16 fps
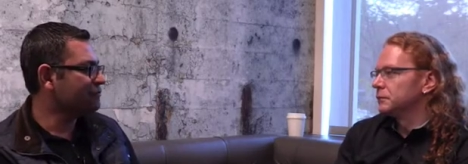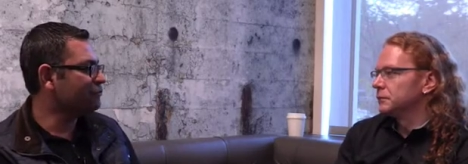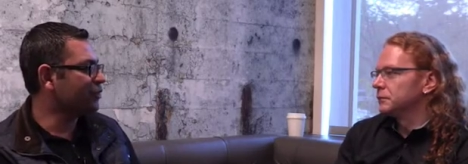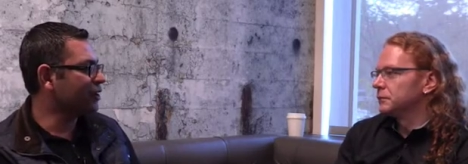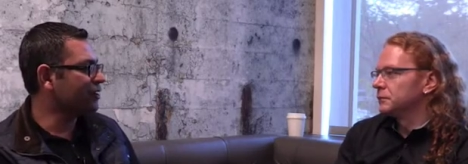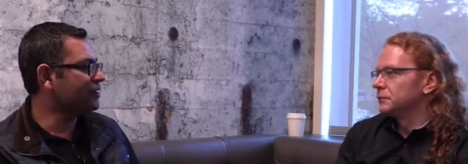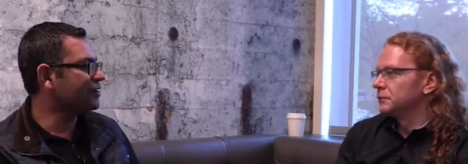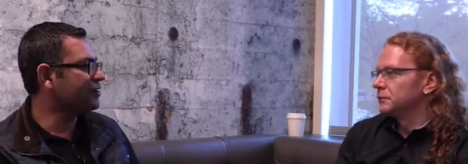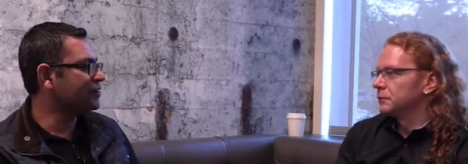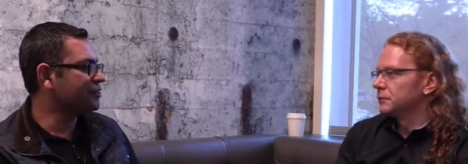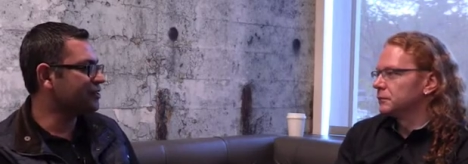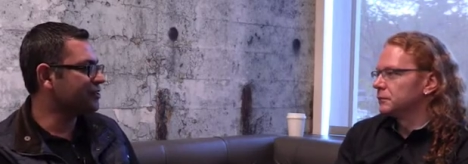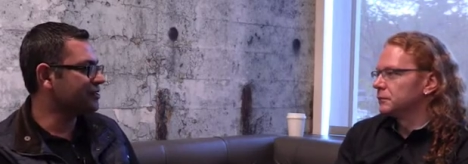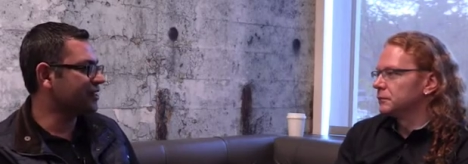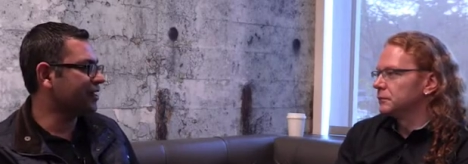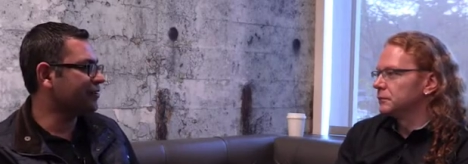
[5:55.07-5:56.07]
Speaker 1: bring a richer
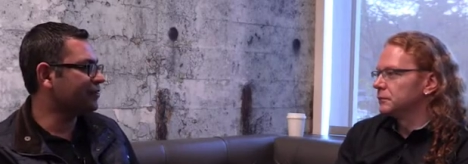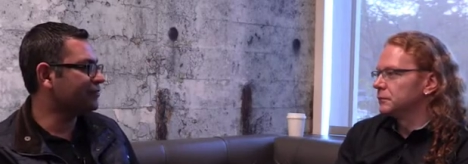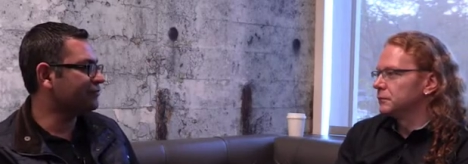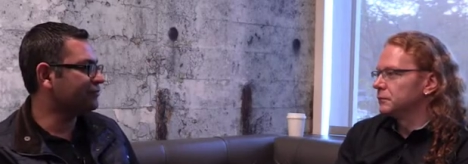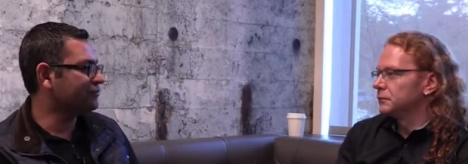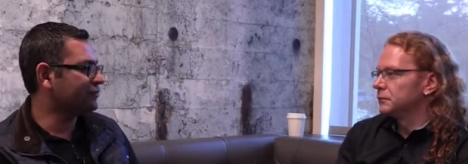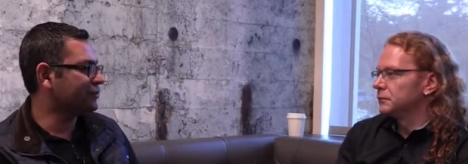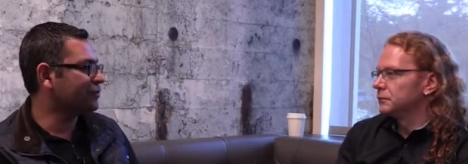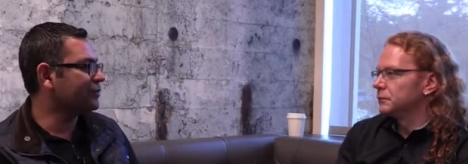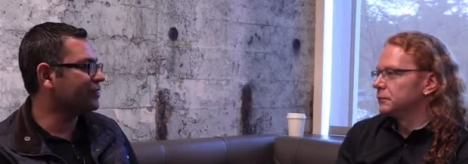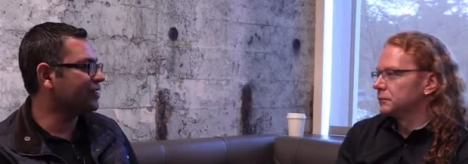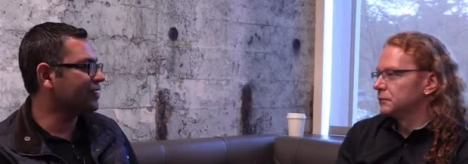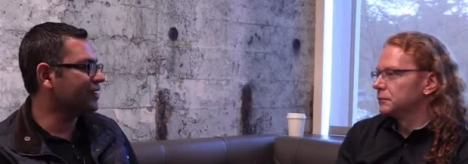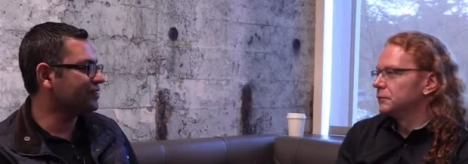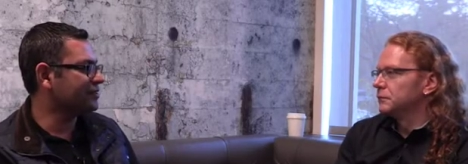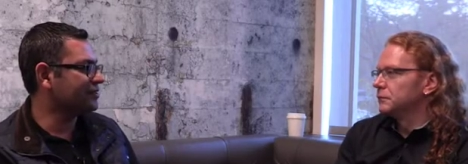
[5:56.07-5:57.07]
set of you know
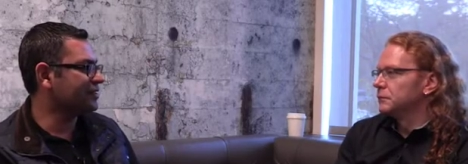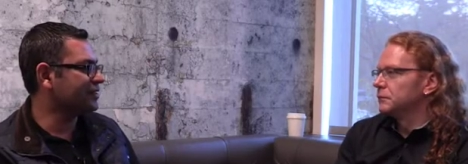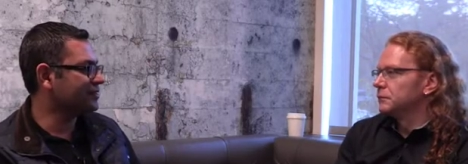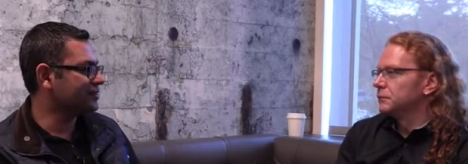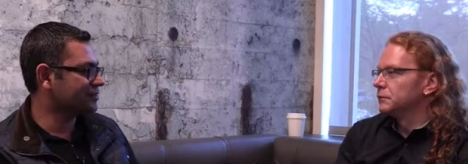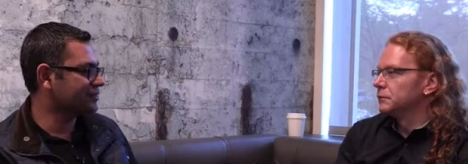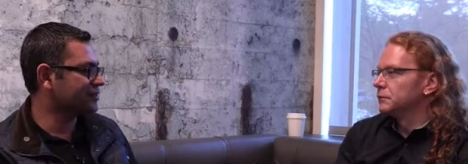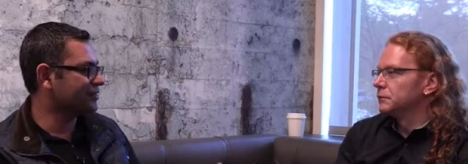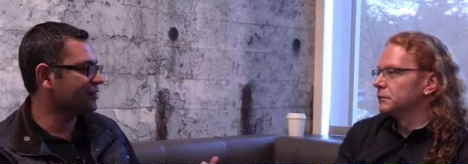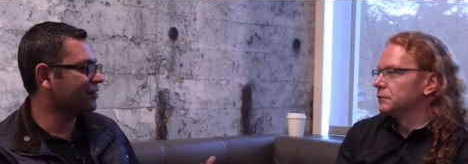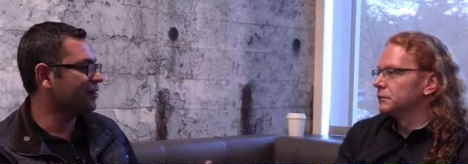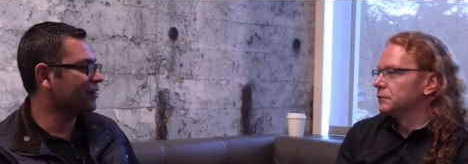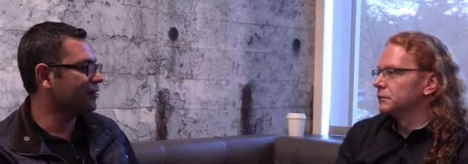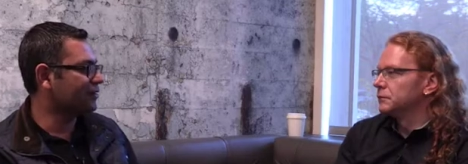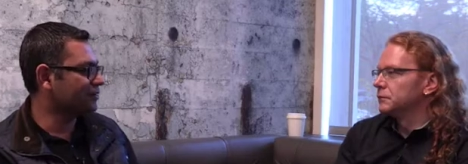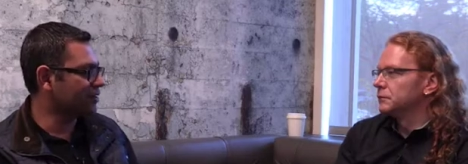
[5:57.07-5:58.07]
ES6
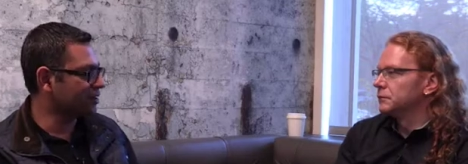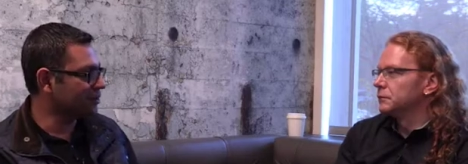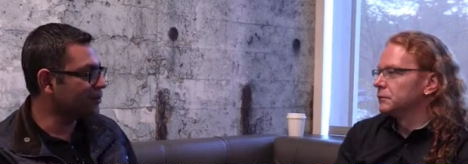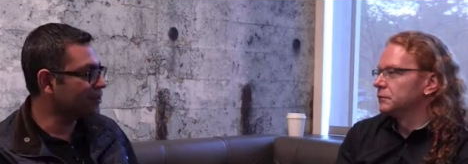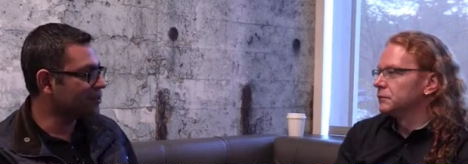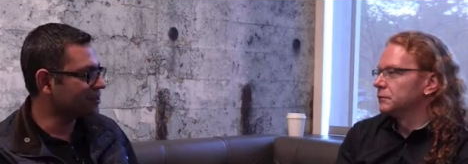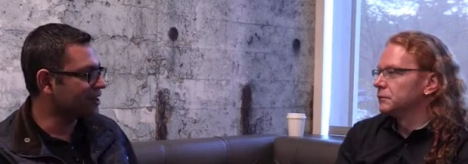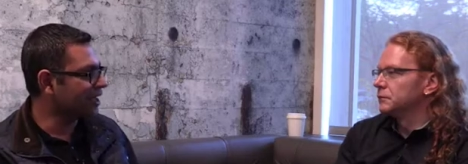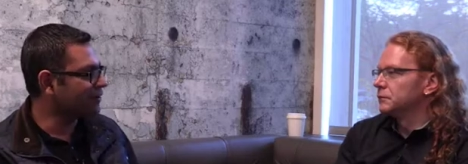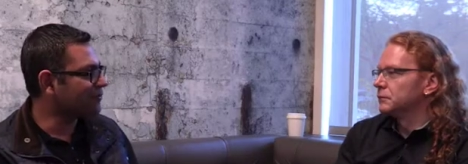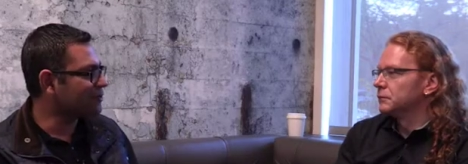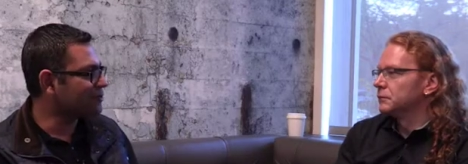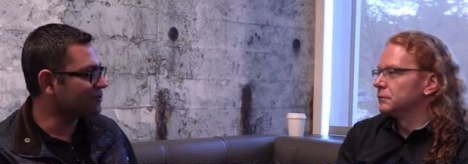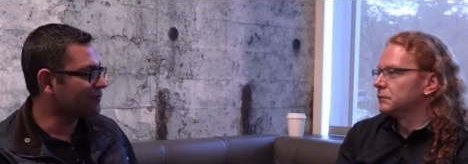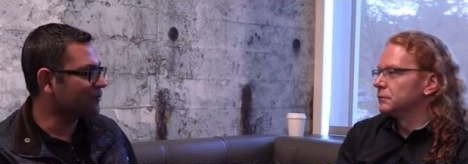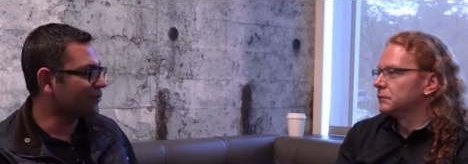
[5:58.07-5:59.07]
or the newest language
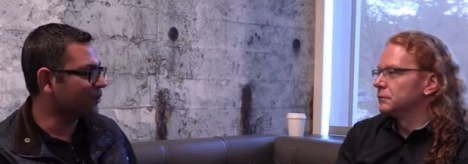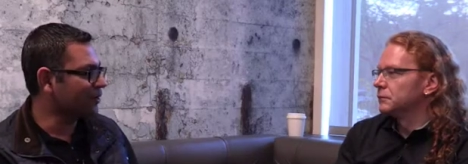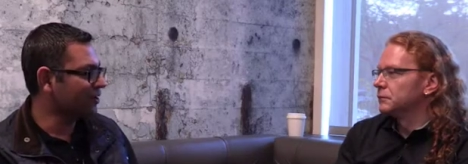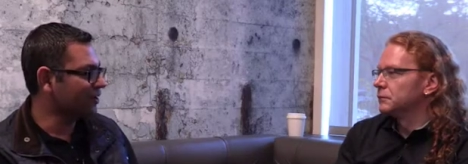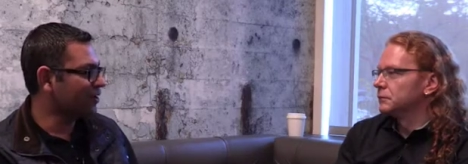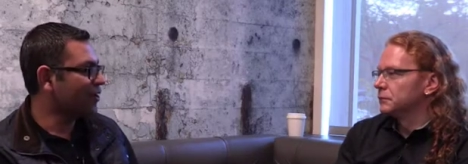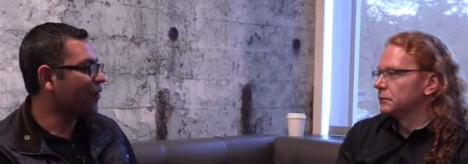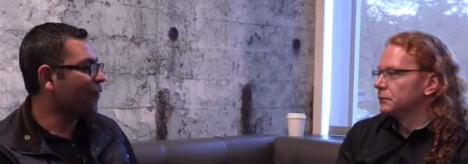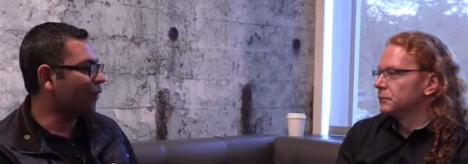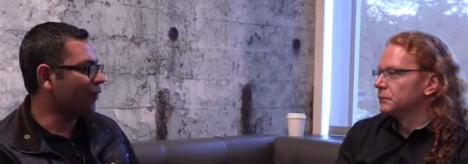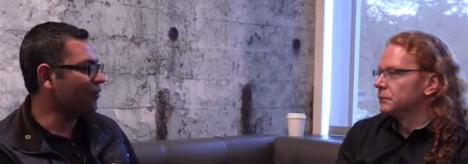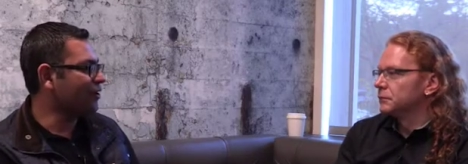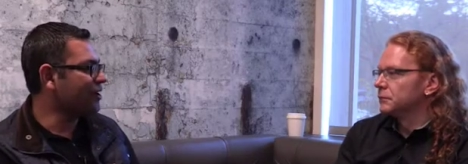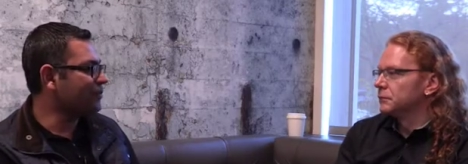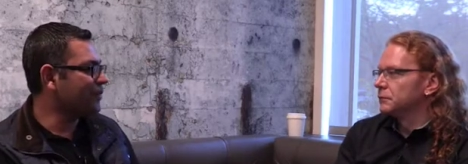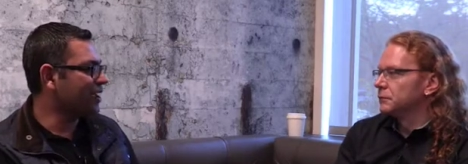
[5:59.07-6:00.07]
support,
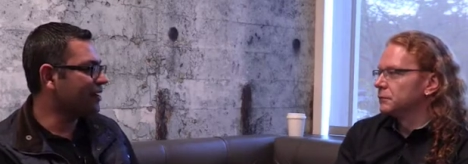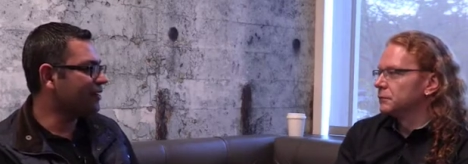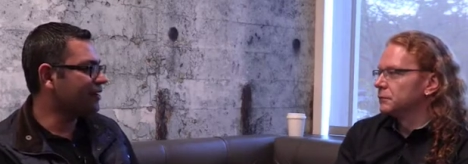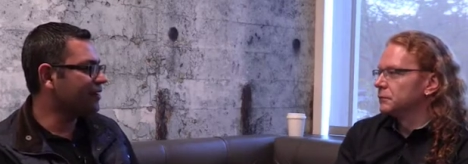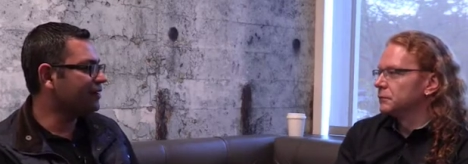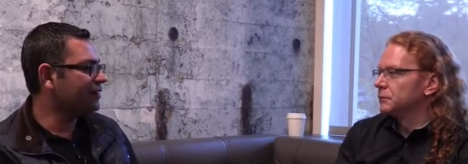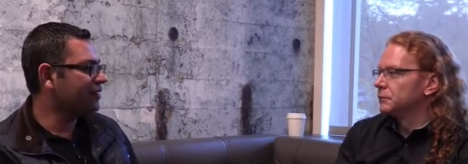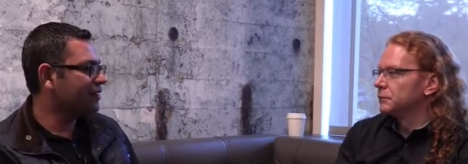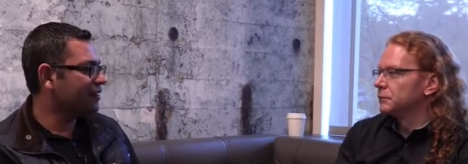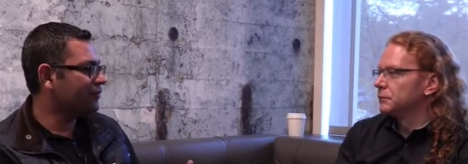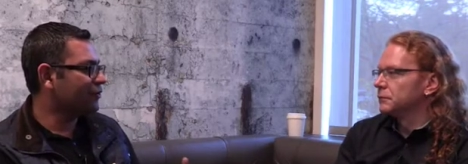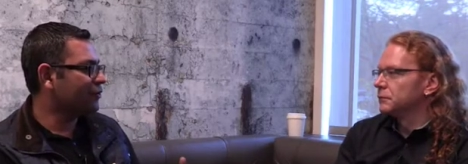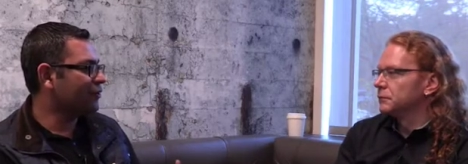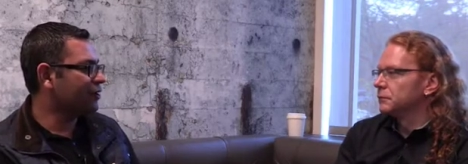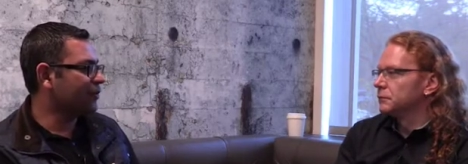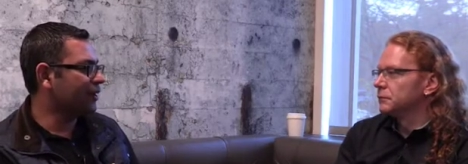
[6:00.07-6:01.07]
already baked in, you
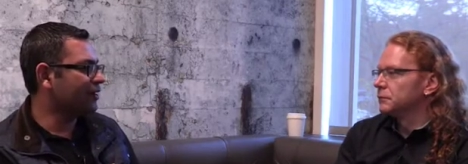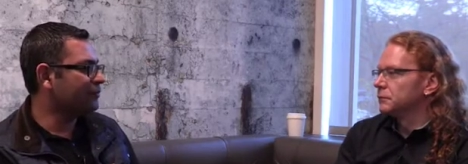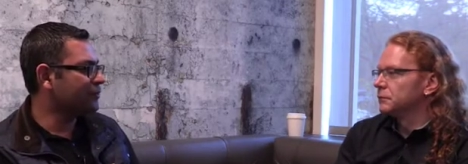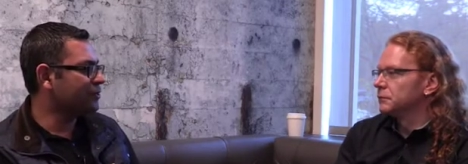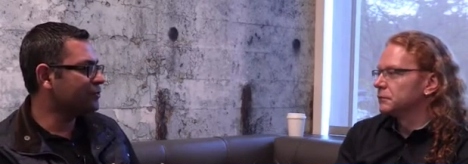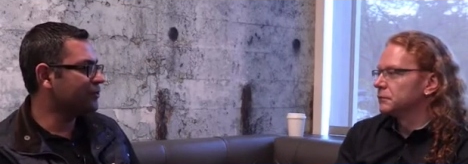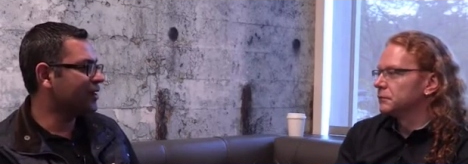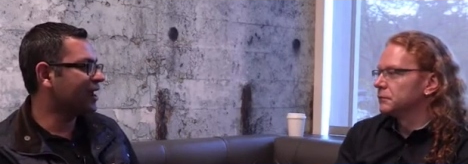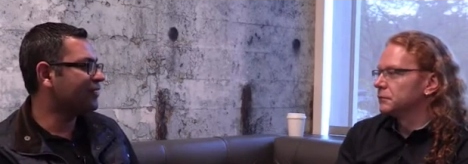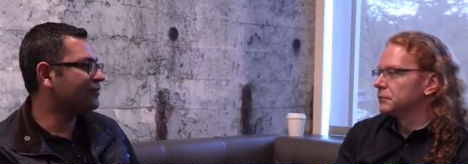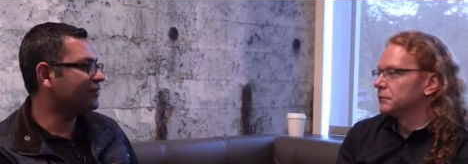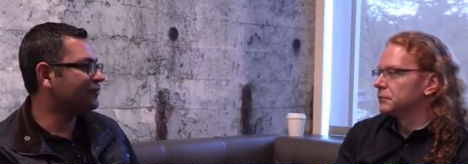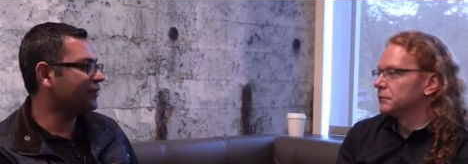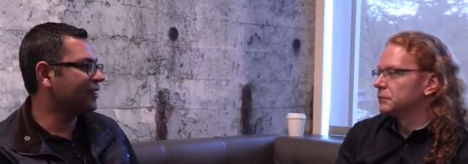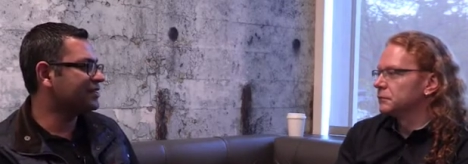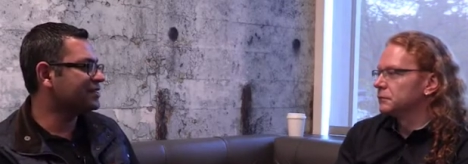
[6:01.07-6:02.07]
know, developers would have the
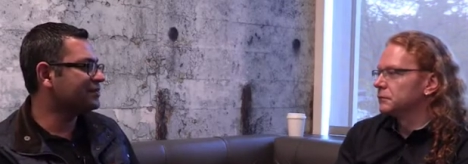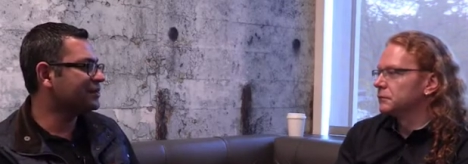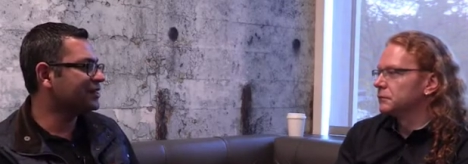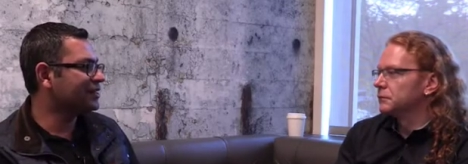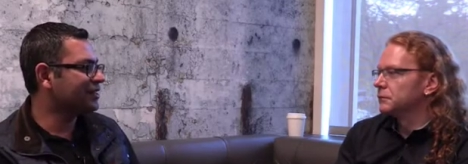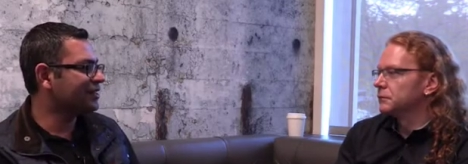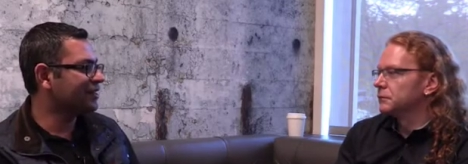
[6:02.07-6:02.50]
flexibility